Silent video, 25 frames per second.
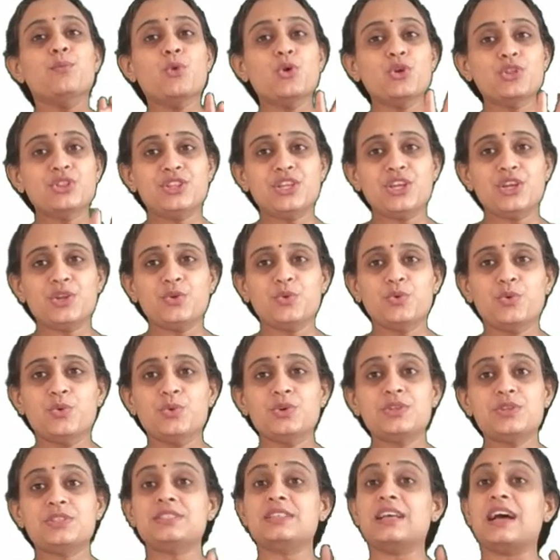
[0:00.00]
both the
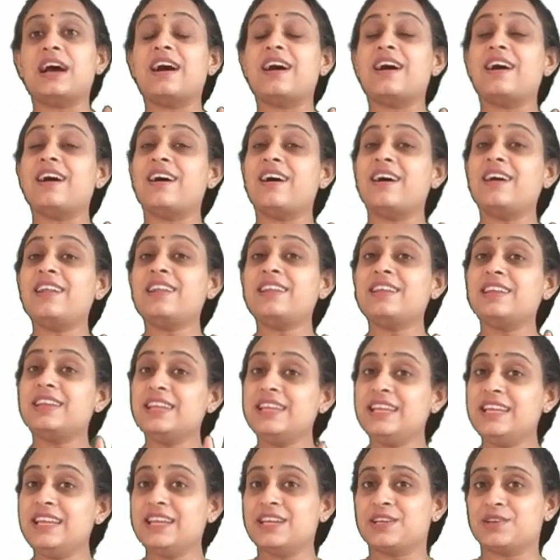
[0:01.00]
roots are
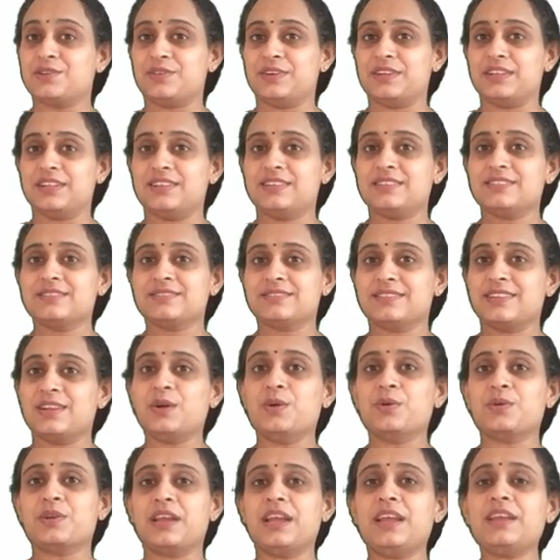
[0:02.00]
equal.
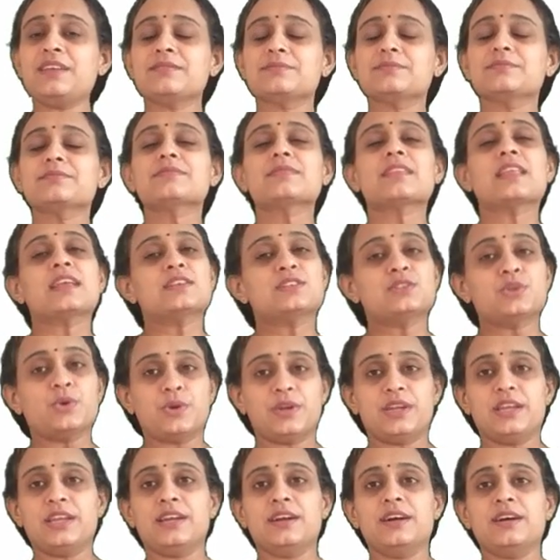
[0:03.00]
Okay. So
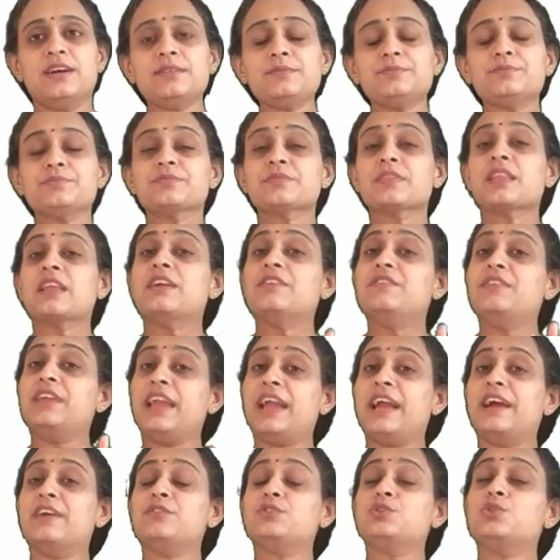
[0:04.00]
here we
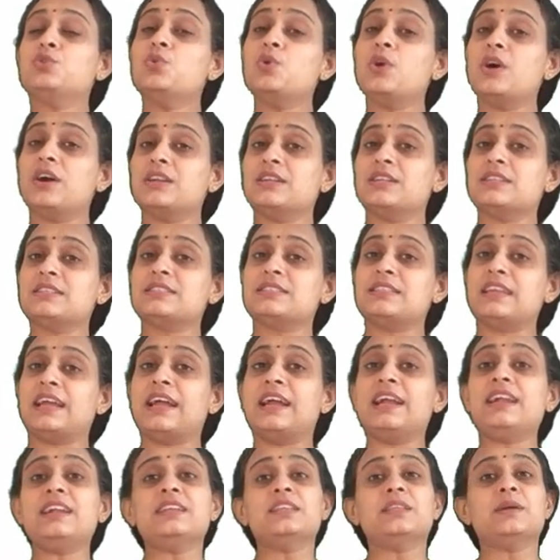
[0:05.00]
have to
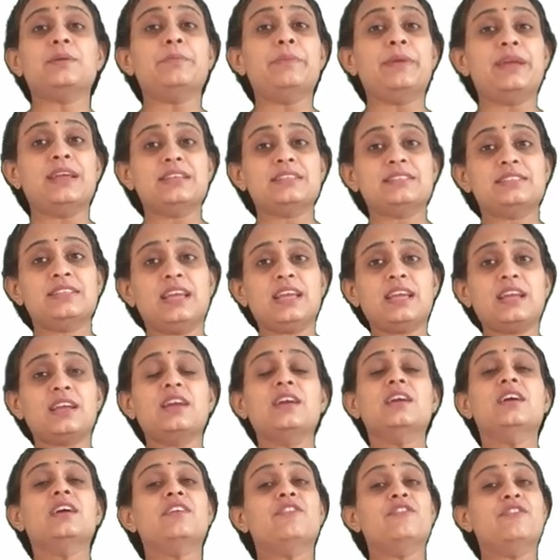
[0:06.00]
understand the basic,
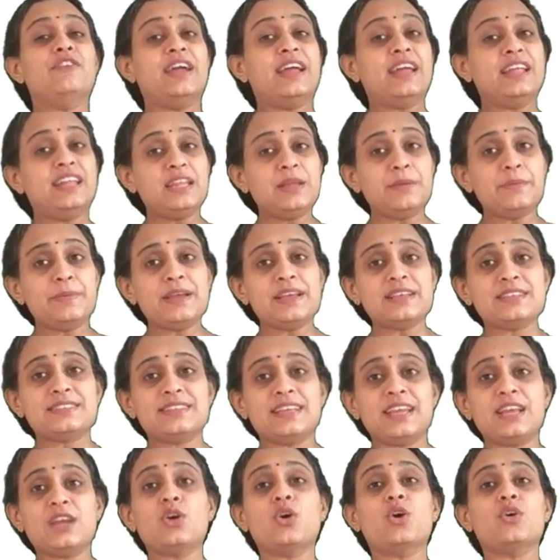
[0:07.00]
very
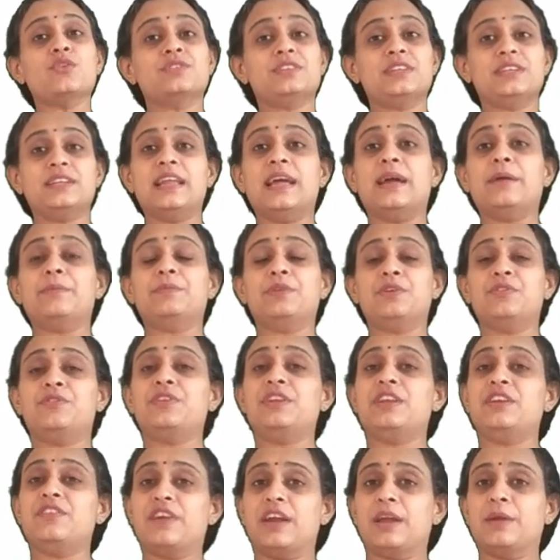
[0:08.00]
basic of the damped
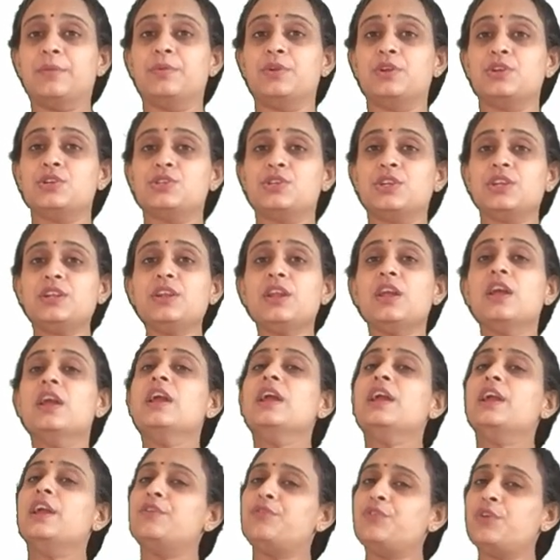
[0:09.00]
free vibration.
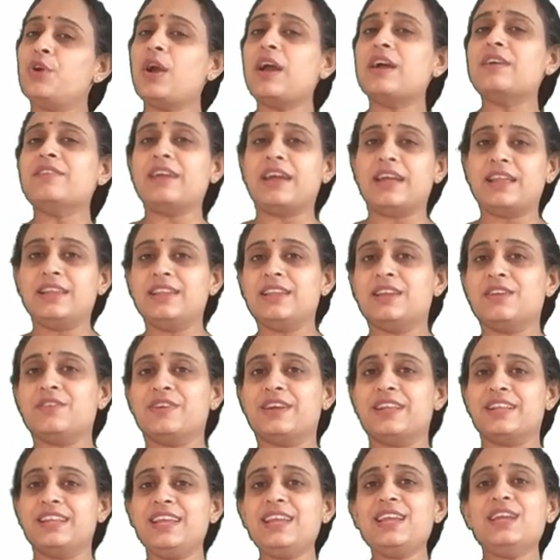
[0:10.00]
If you have any
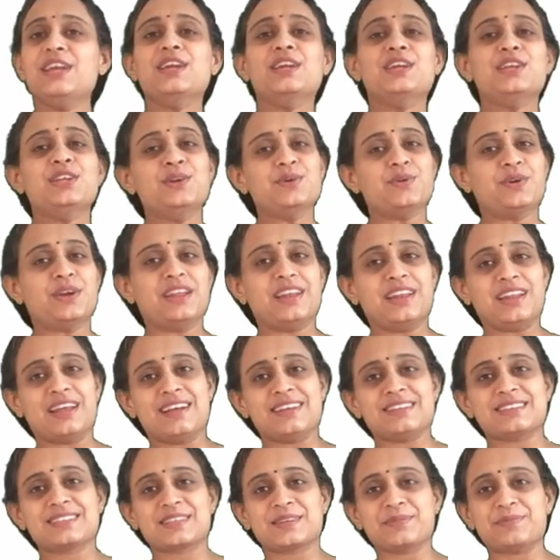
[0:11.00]
query, you can
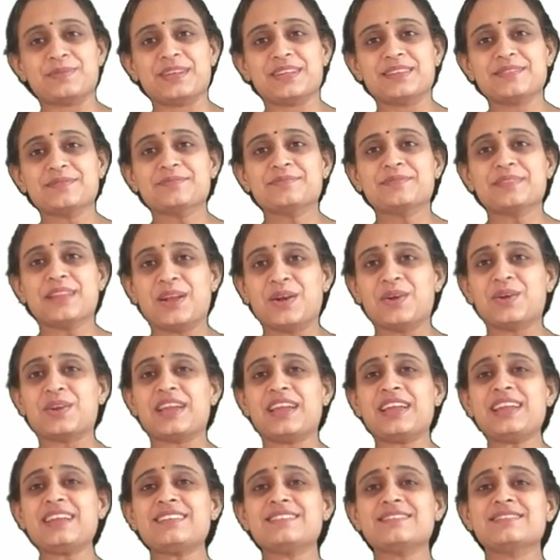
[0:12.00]
ask.
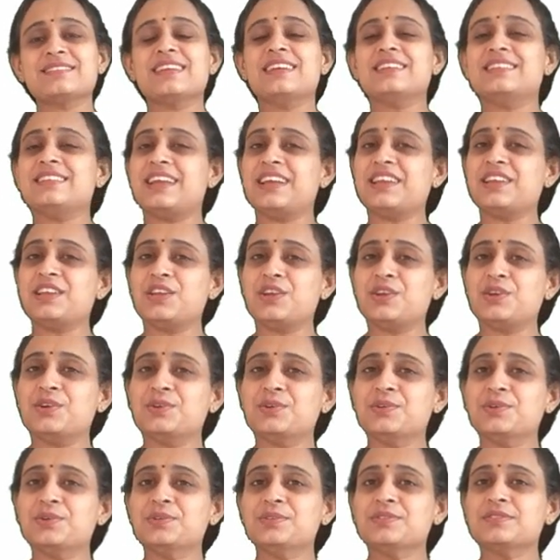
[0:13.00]
Okay. Thank
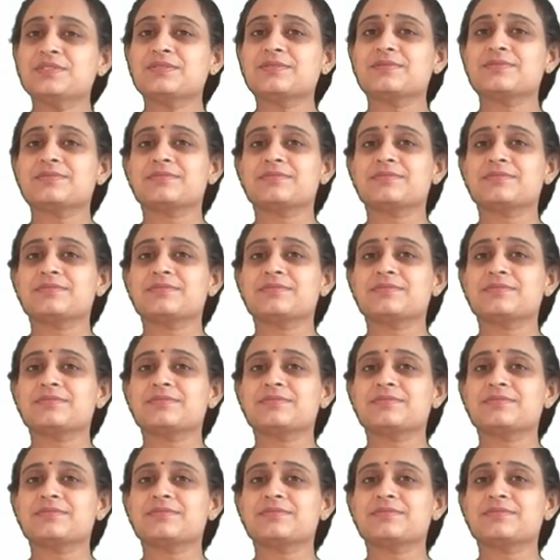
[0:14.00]
you.